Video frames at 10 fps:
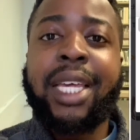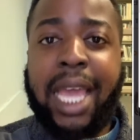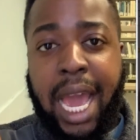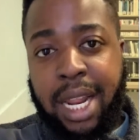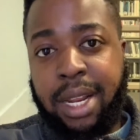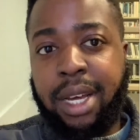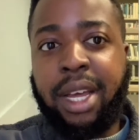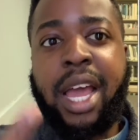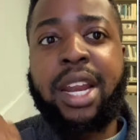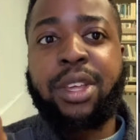
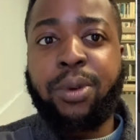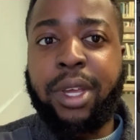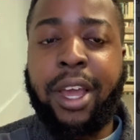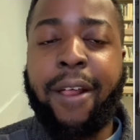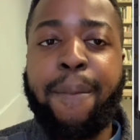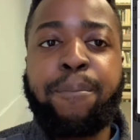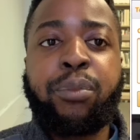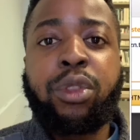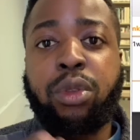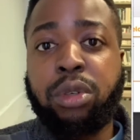Canada, and the UK.
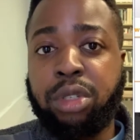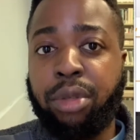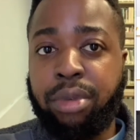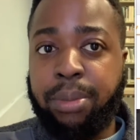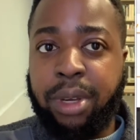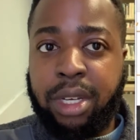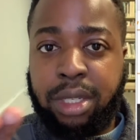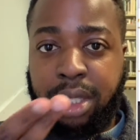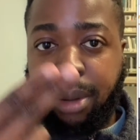Those are the three biggest